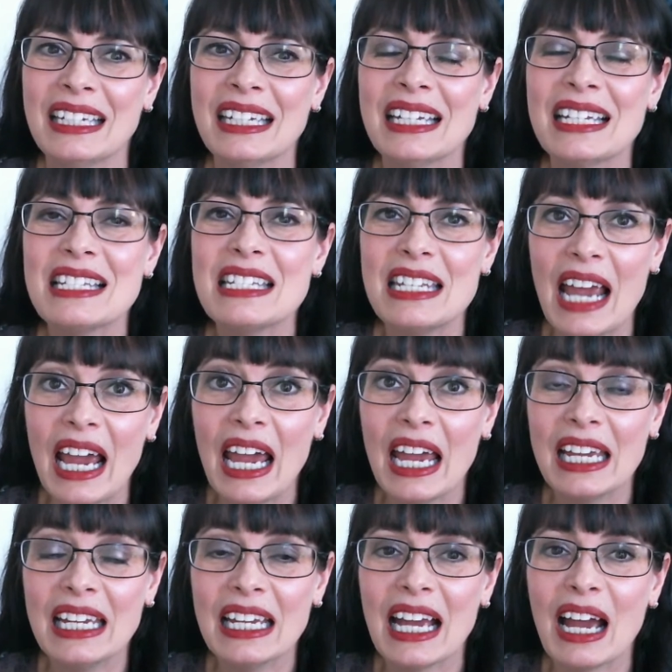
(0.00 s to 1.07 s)

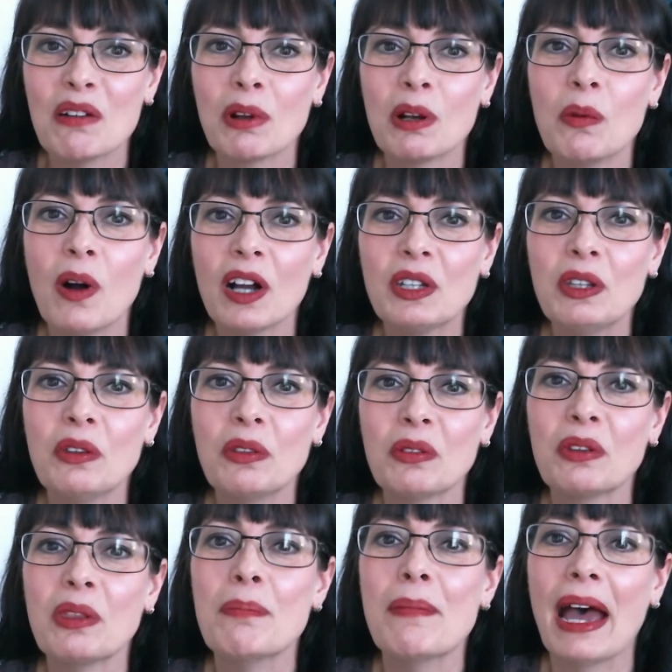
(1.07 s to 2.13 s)
Today, I want to walk you through
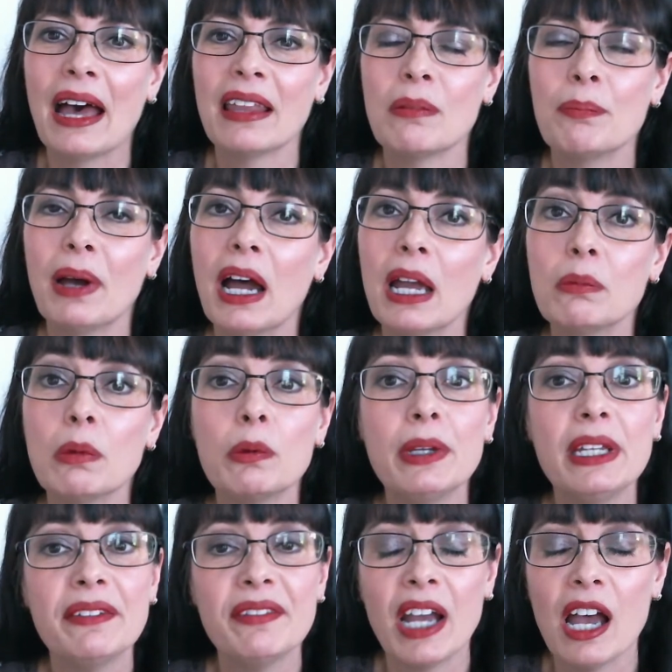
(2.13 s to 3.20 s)
the math behind what we
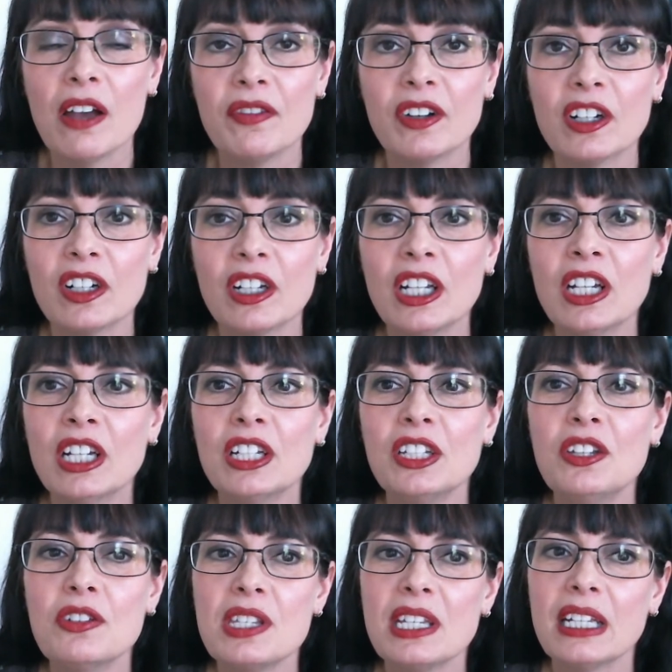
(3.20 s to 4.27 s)
covered
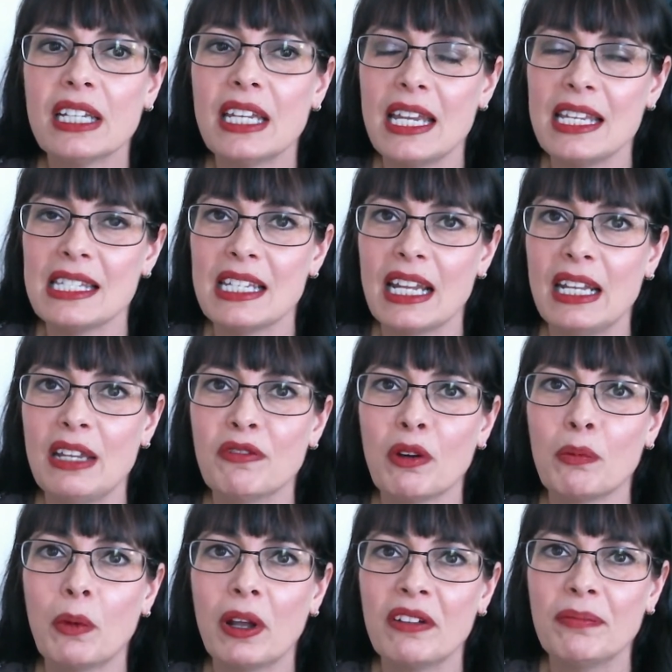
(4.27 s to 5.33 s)
using a case study from
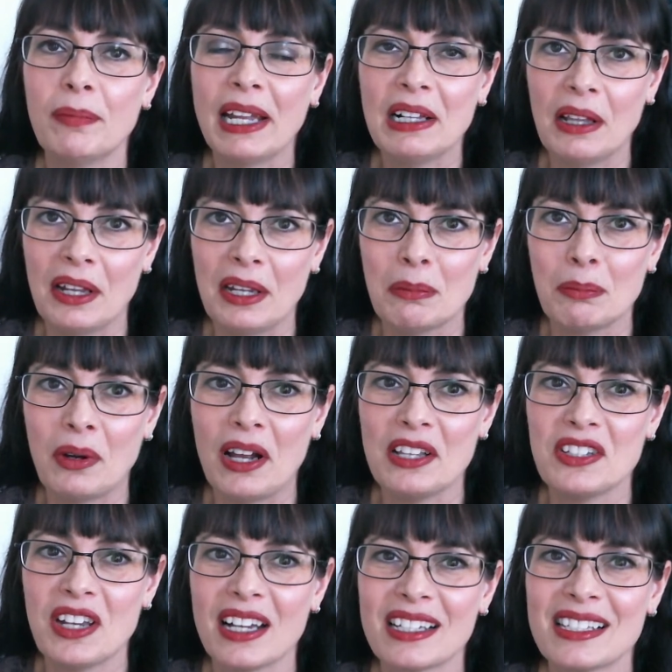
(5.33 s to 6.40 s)
one of my client
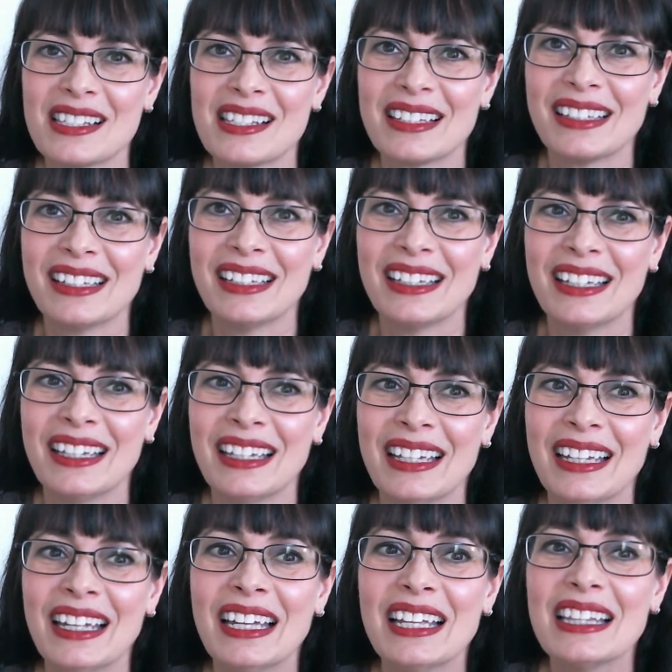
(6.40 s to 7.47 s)
projects.
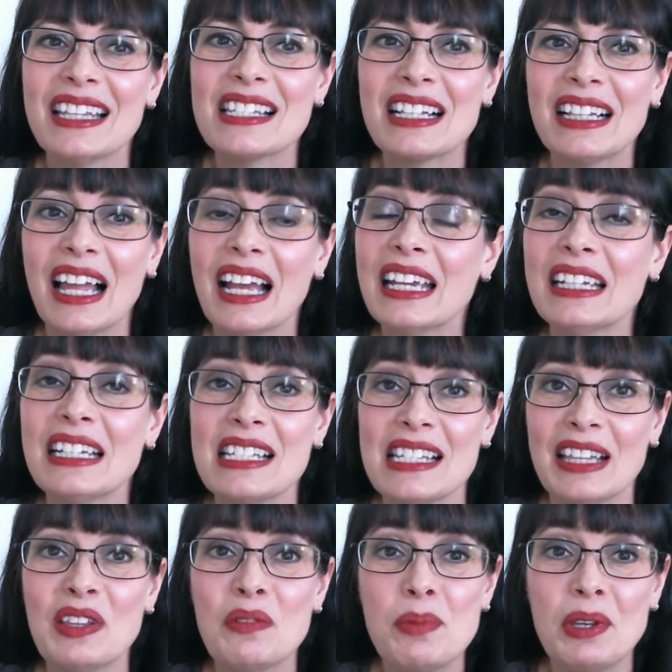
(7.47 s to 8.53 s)
This client is
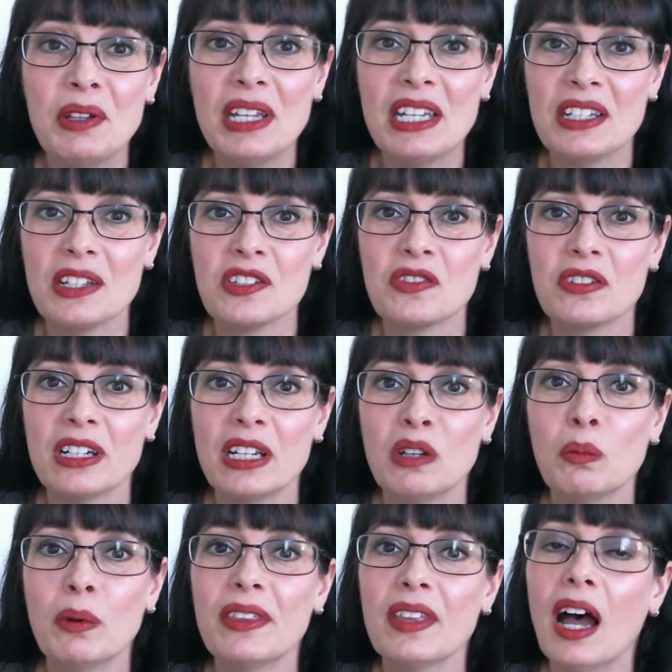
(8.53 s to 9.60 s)
in the beauty industry
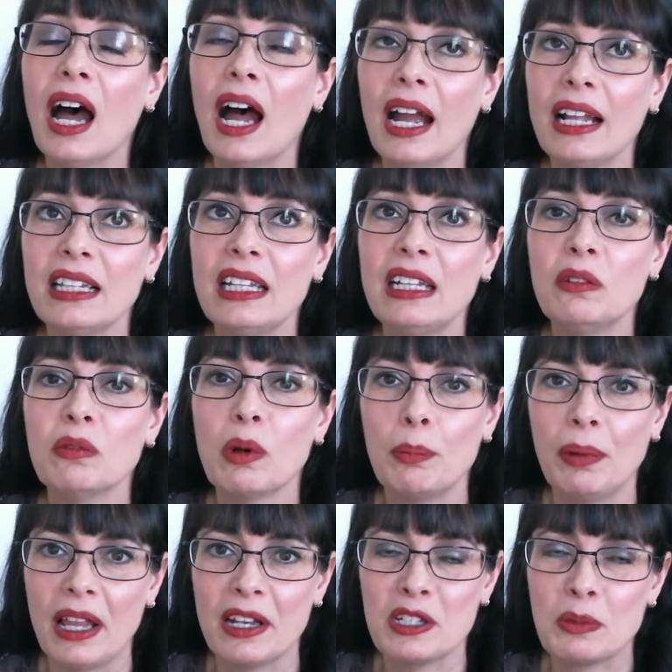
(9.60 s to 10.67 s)
with a highly
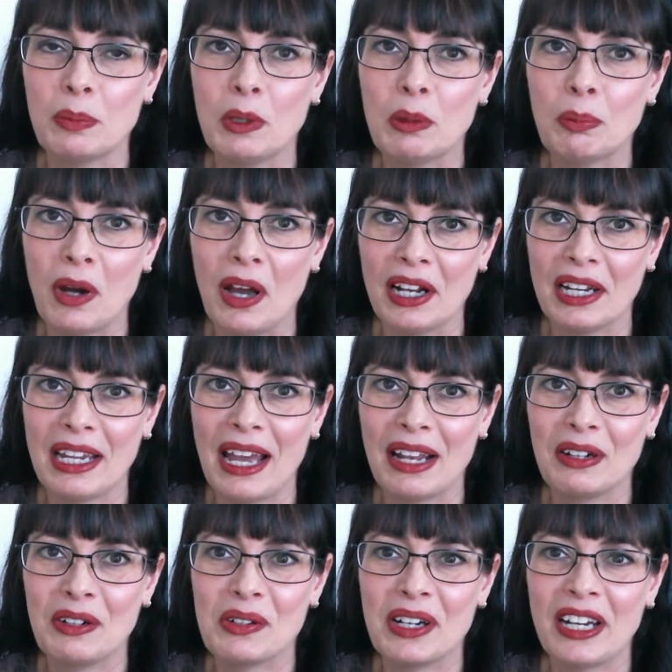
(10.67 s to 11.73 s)
replenishable product
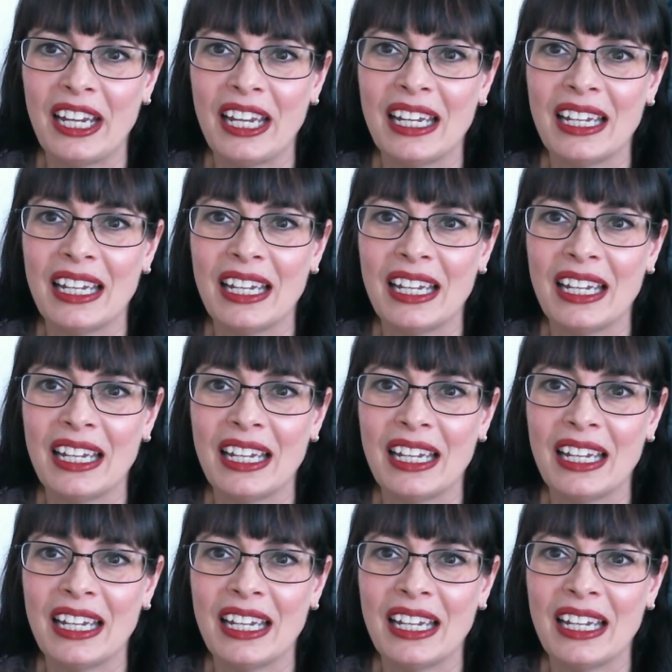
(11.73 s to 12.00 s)
category.